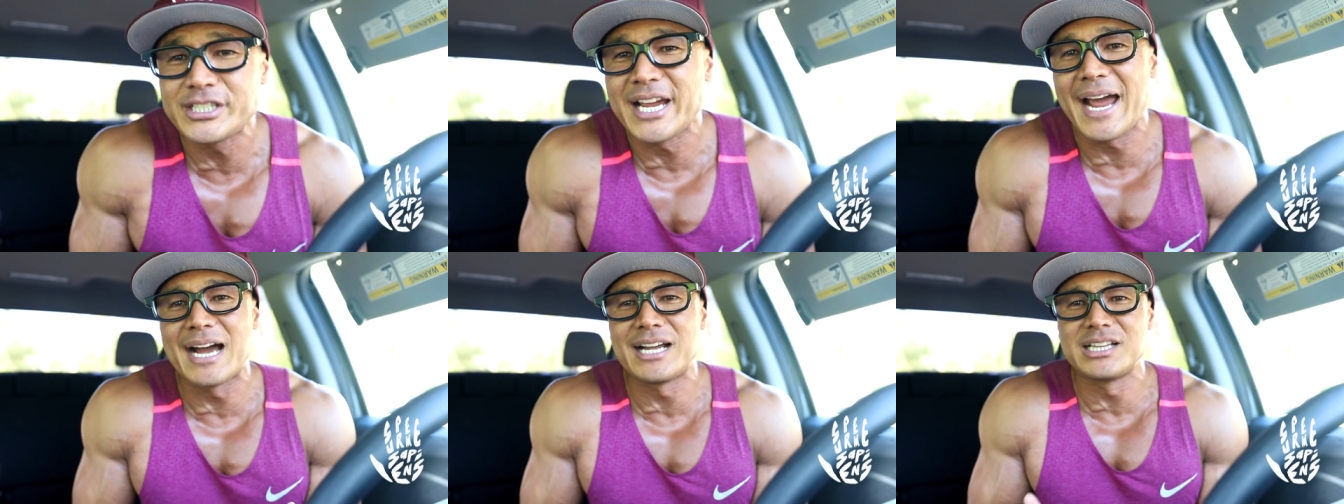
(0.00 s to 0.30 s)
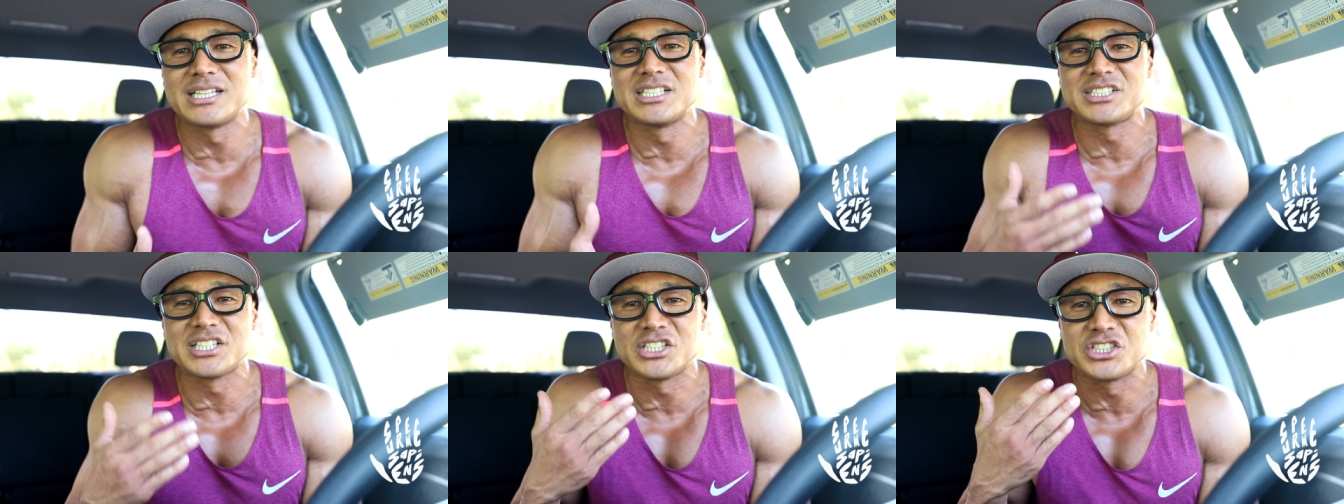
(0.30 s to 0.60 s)

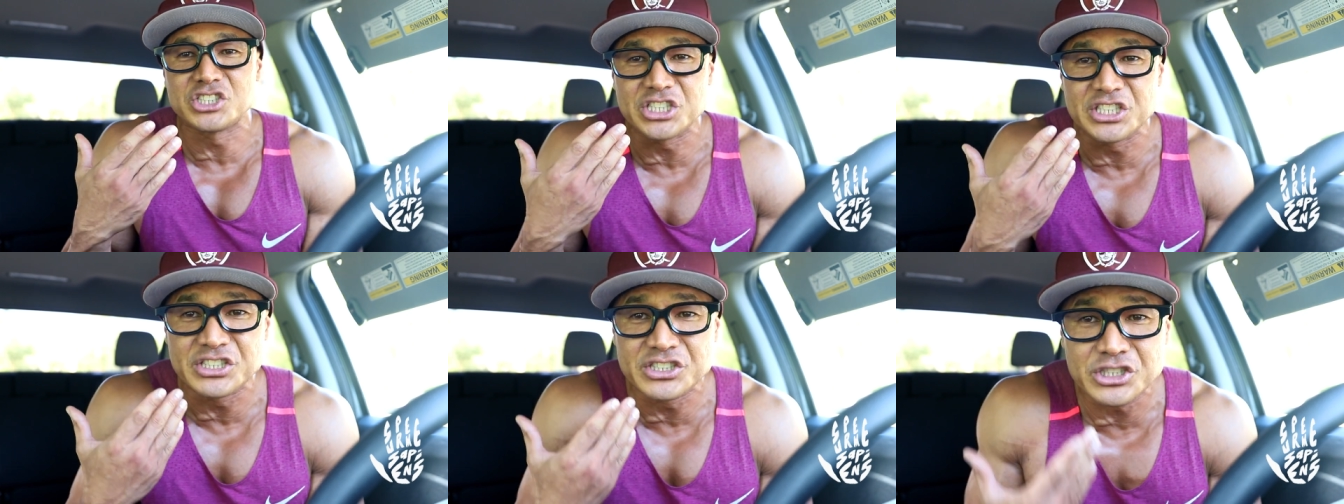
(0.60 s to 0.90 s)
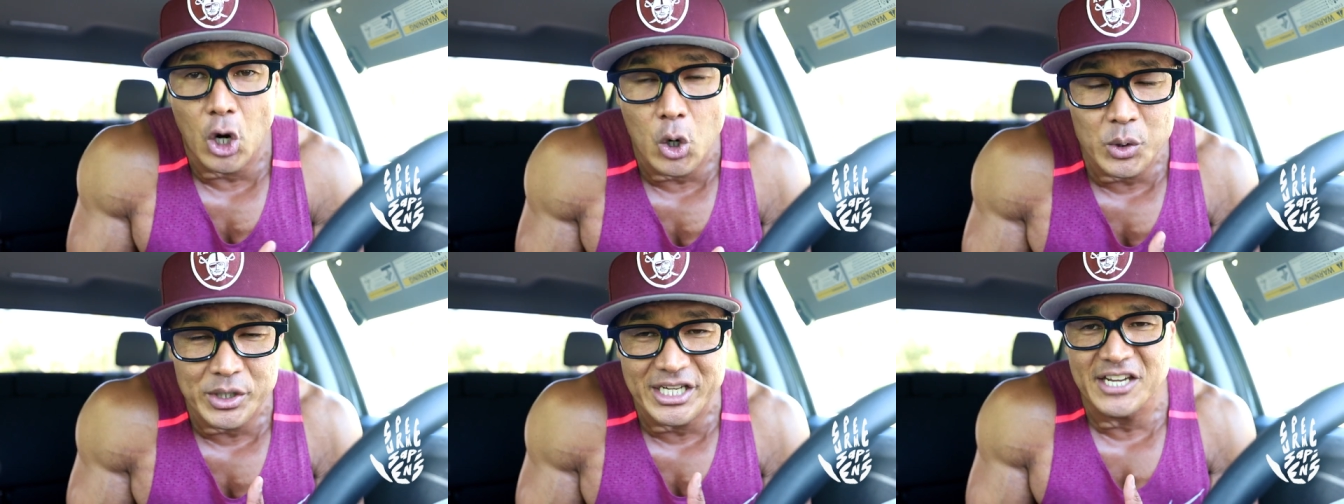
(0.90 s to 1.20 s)
talented, she's
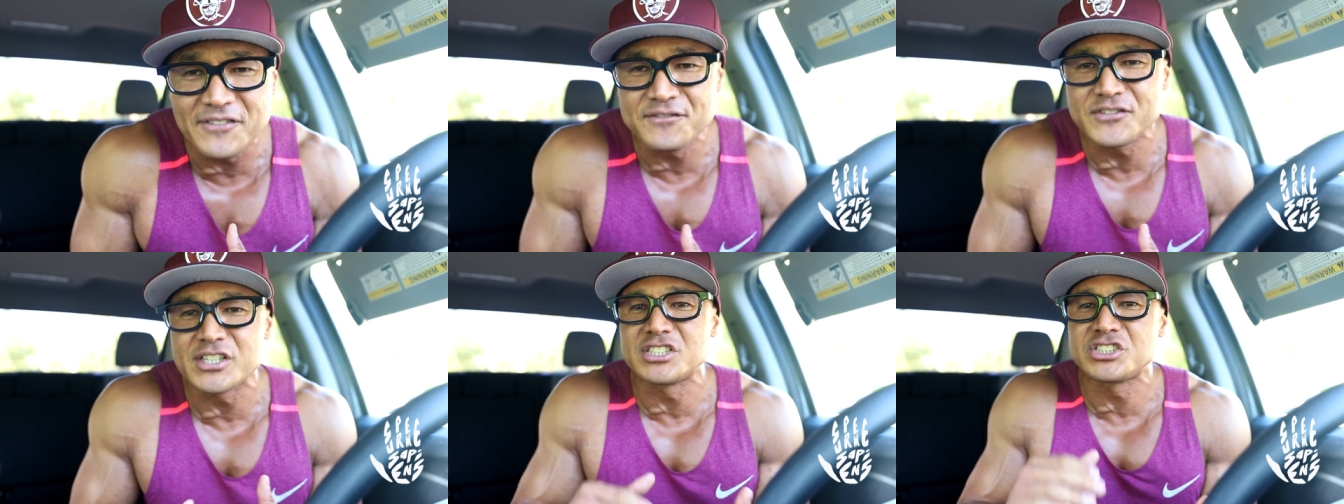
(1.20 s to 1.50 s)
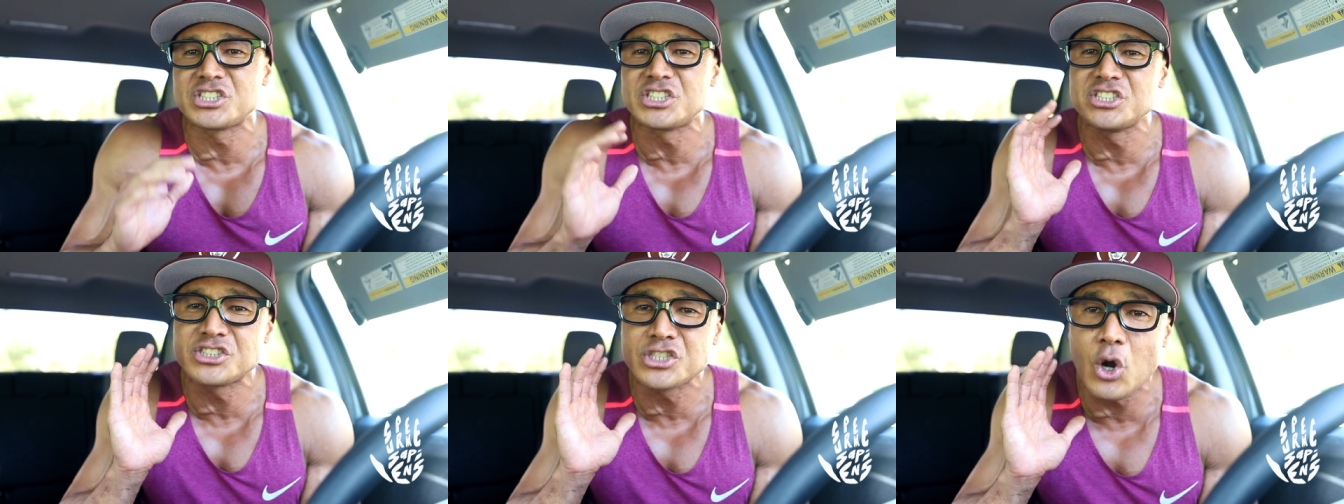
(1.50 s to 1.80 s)
so
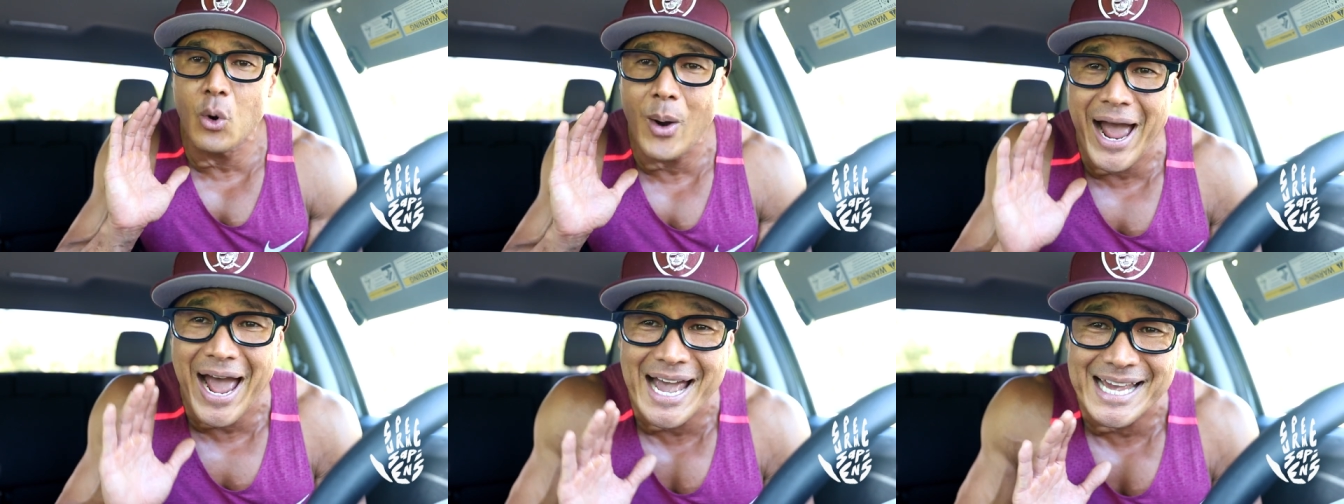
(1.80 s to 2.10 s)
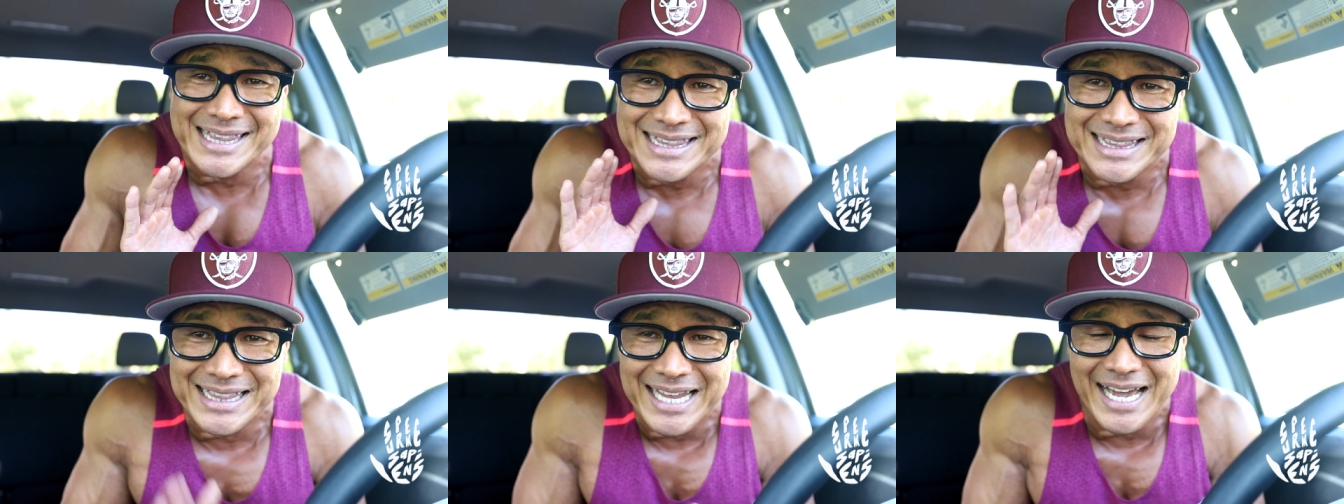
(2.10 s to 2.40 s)
gifted, she's so
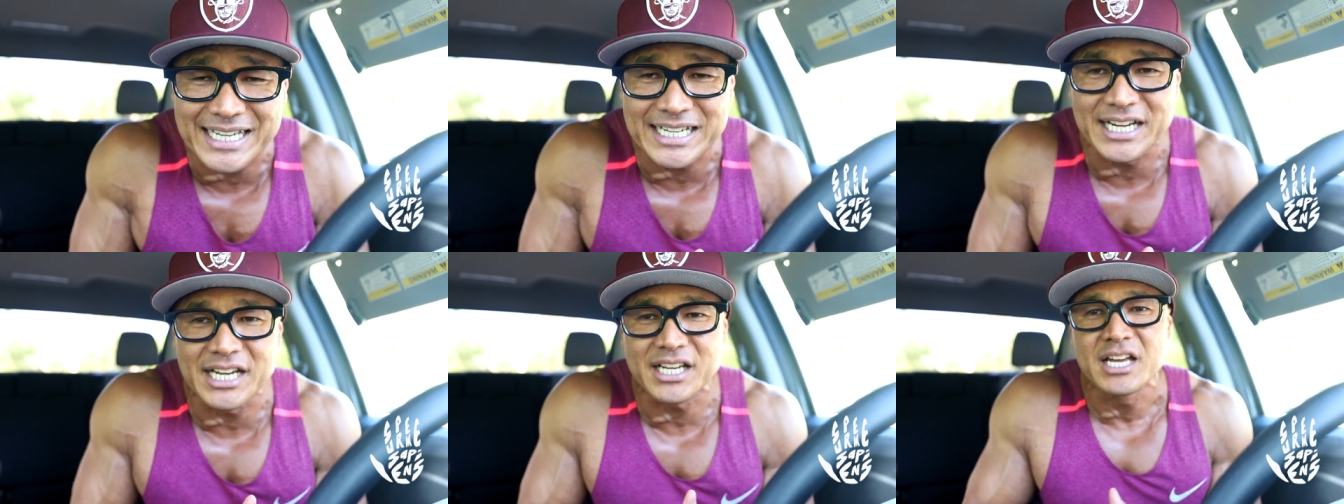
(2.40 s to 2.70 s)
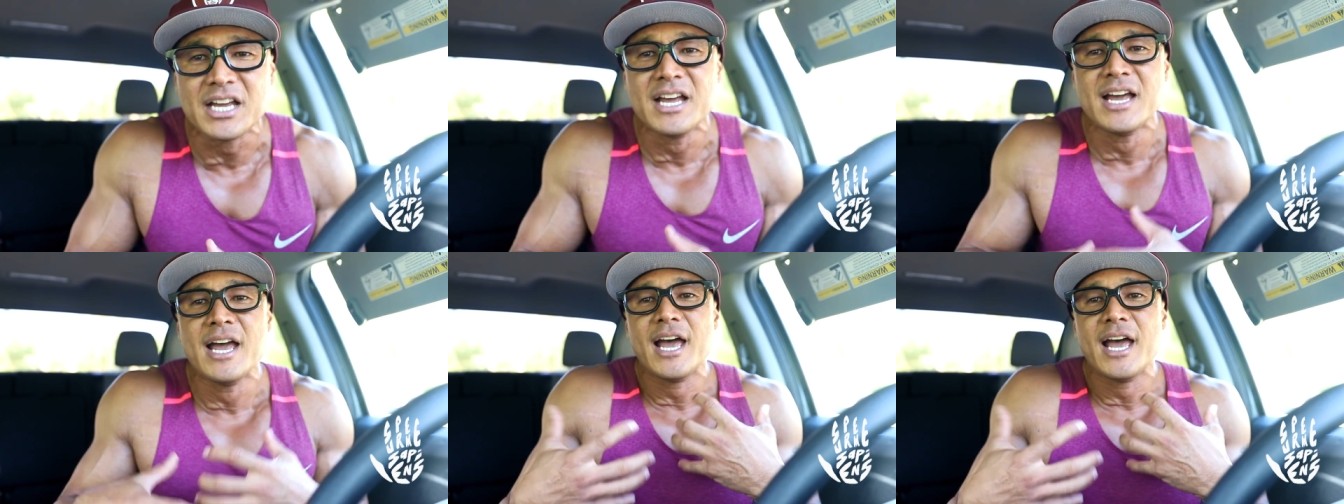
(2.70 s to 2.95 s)
athletic,